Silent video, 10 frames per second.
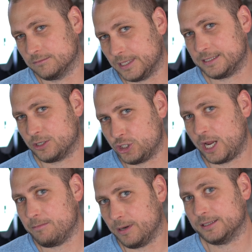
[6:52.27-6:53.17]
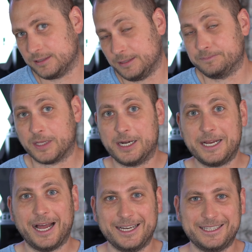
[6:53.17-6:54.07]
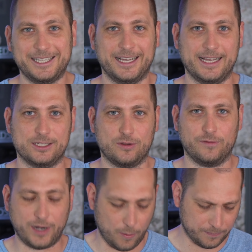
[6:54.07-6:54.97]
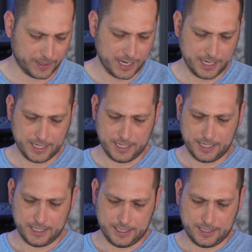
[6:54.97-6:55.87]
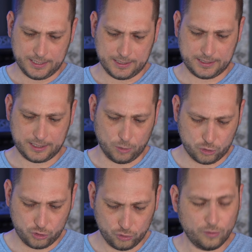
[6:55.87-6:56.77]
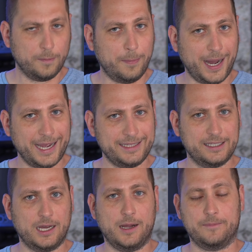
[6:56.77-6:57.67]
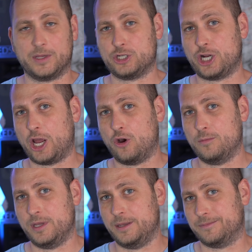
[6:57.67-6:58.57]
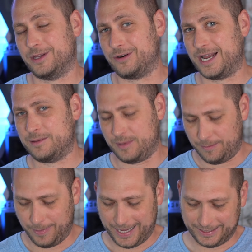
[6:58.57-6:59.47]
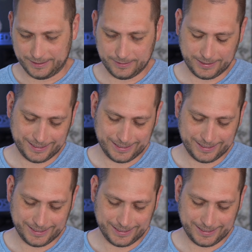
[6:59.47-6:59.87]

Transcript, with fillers: It's a shame, but um, reality as of now. So should you buy the Xiaomi Redmi Band?